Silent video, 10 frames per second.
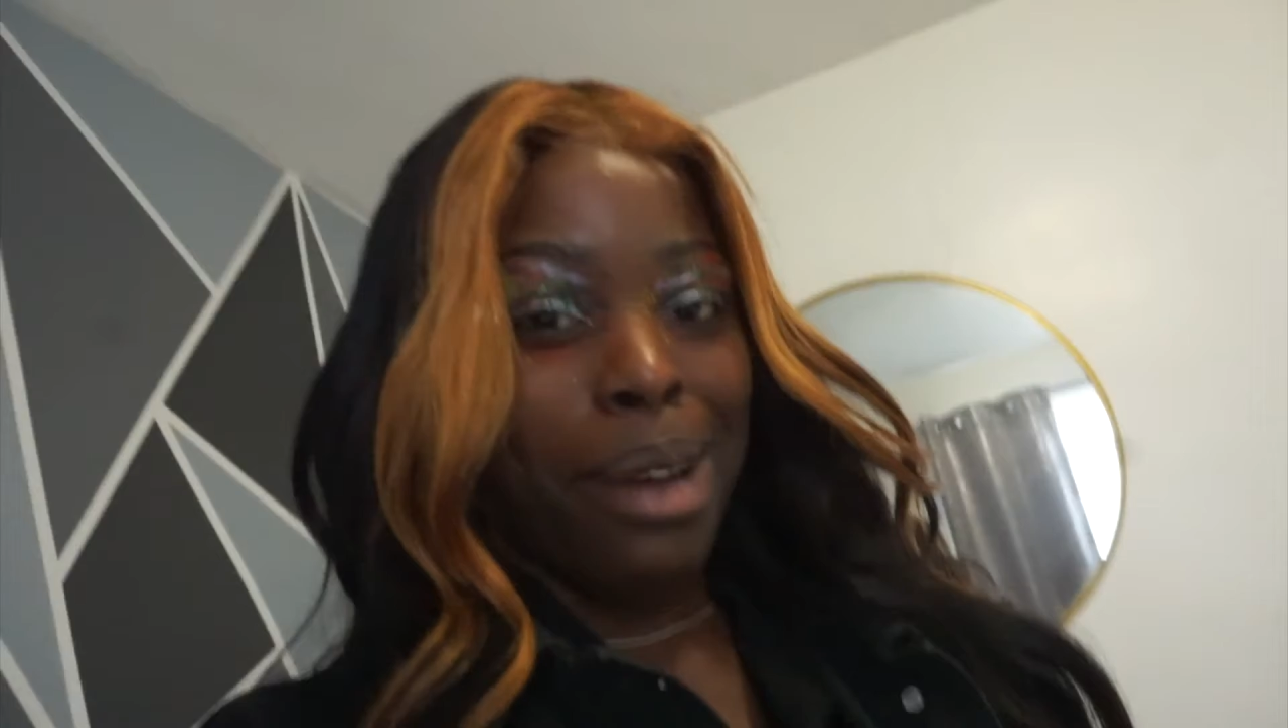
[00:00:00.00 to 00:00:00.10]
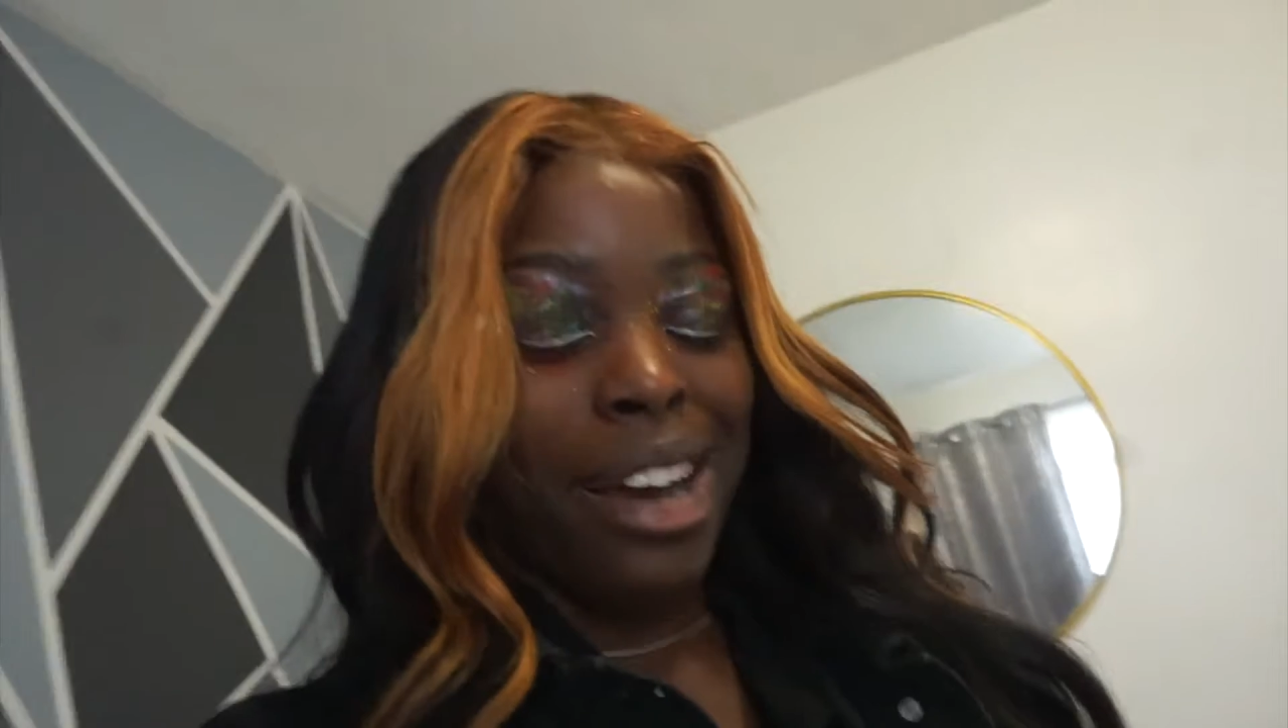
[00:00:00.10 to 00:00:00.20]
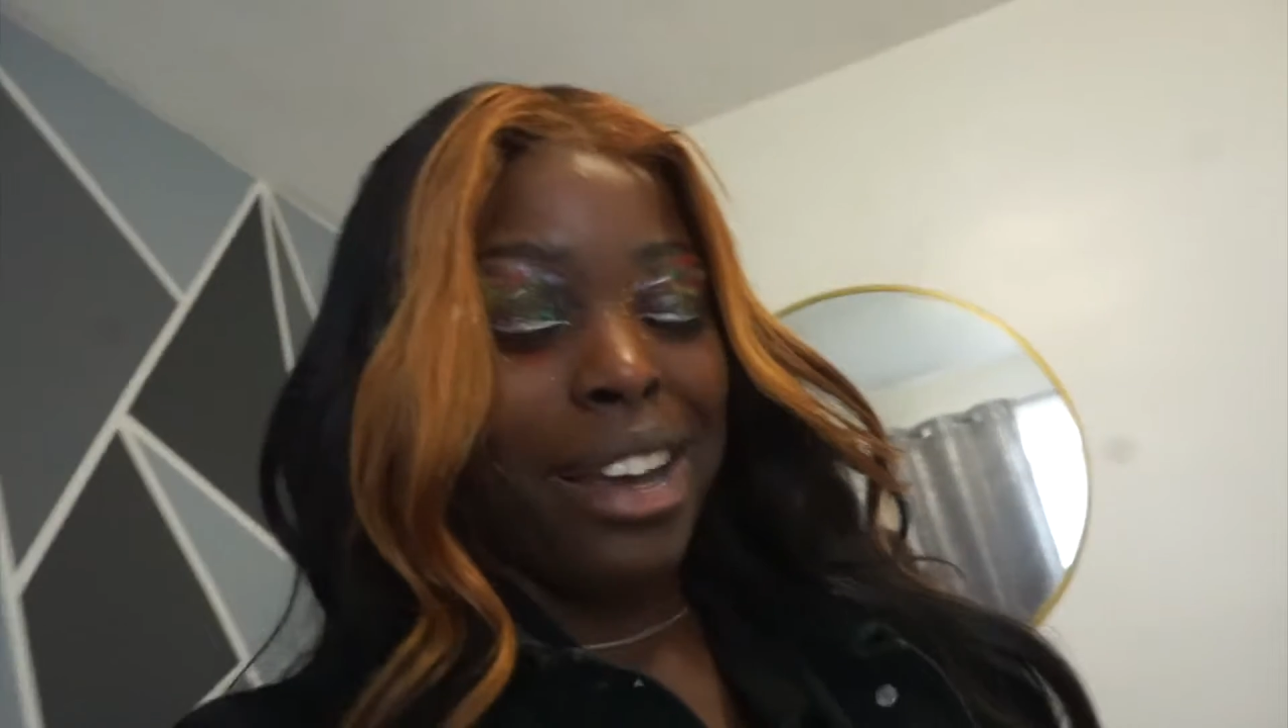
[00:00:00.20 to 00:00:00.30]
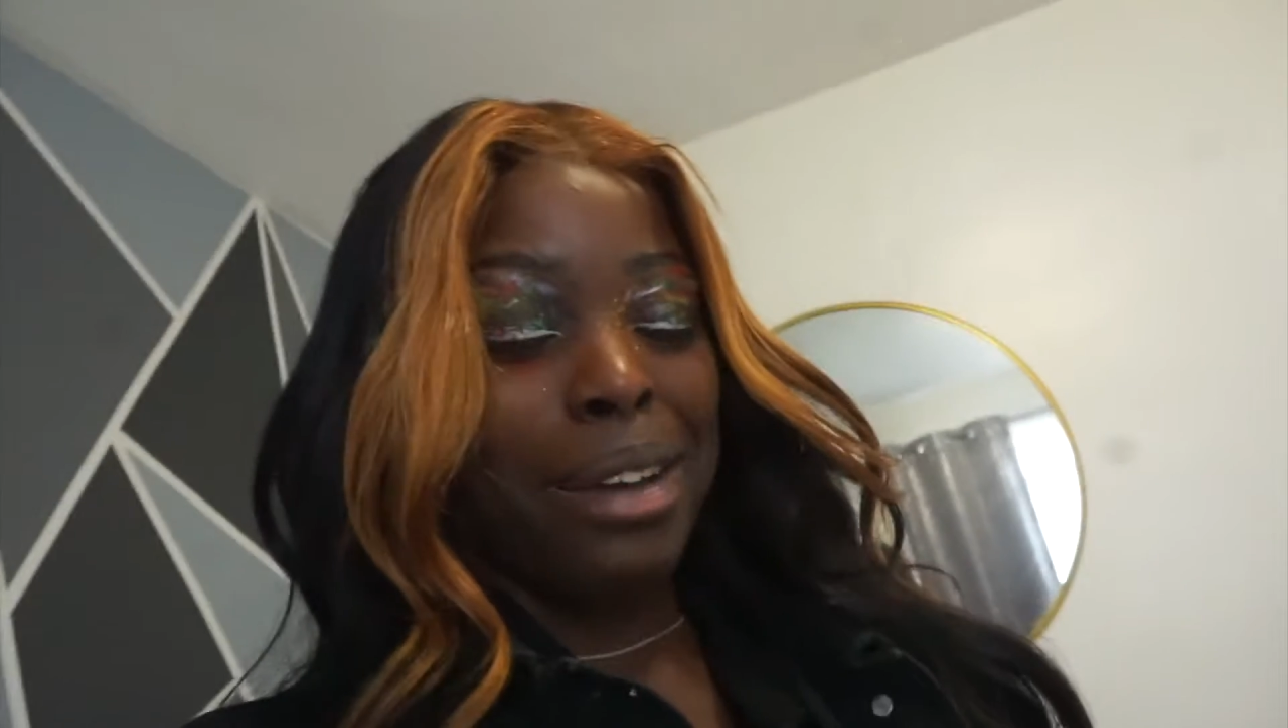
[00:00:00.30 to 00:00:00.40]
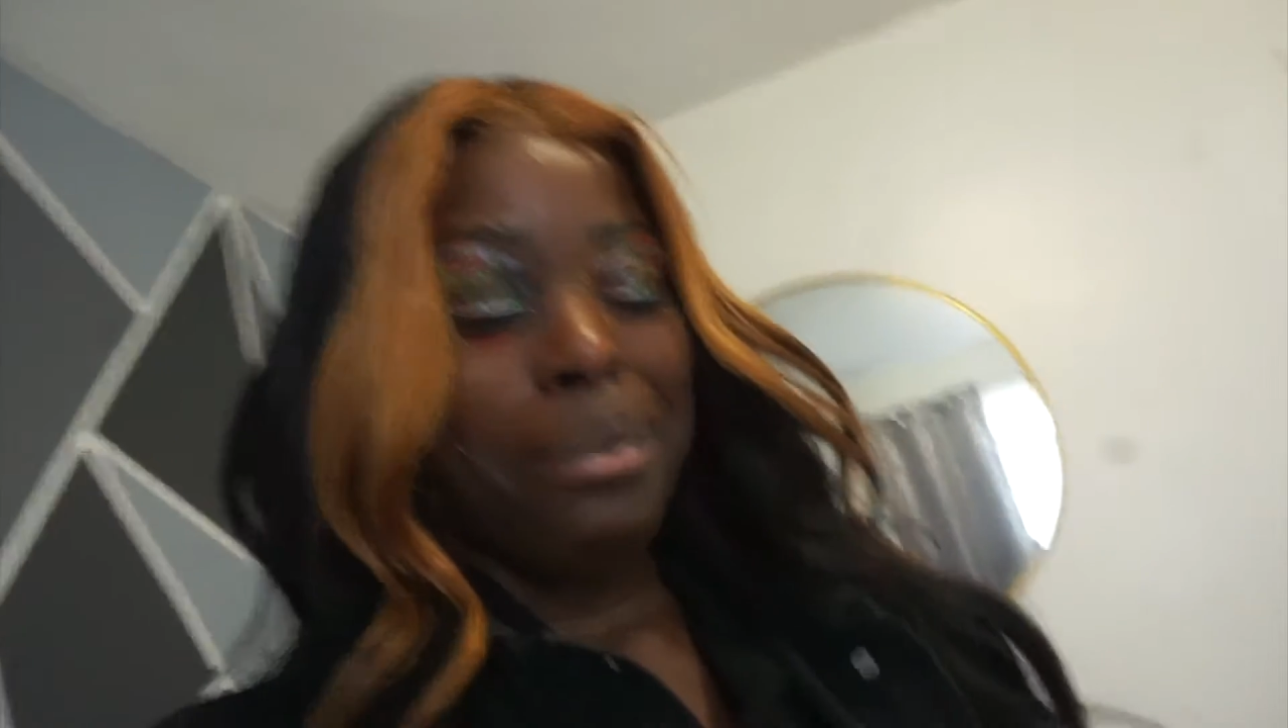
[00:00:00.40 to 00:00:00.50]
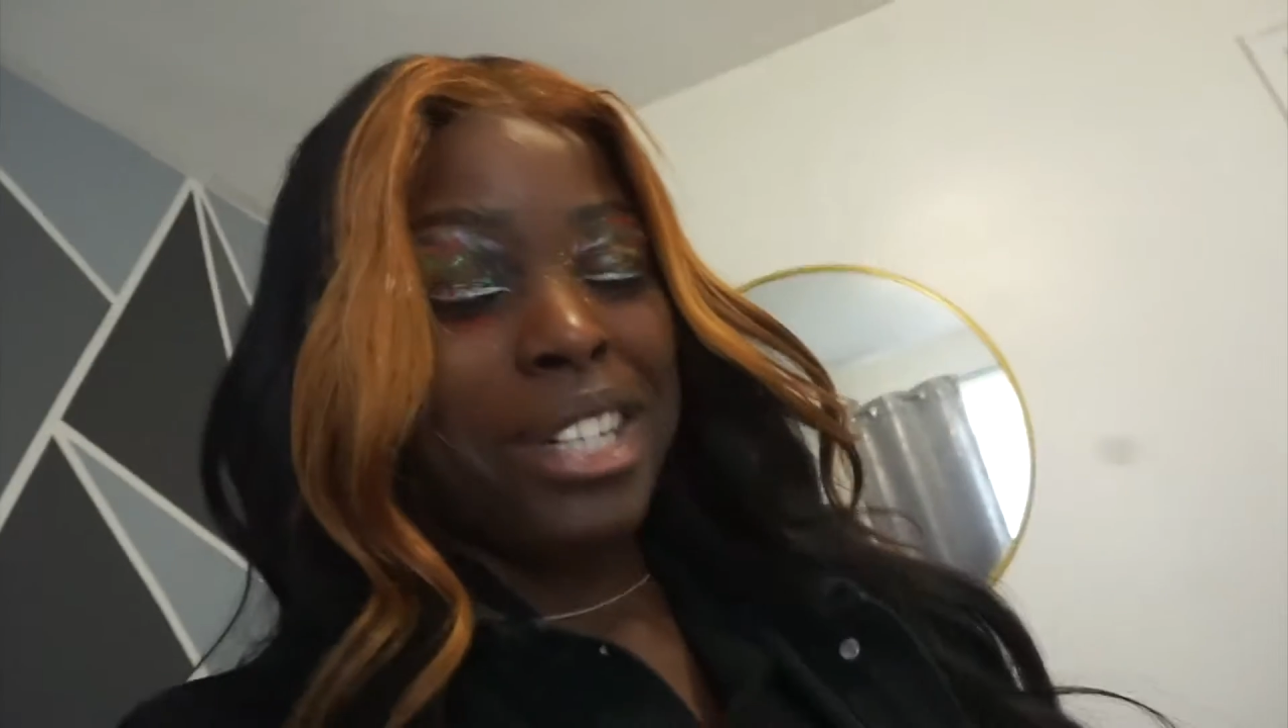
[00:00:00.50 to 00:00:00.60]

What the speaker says: I? I'm a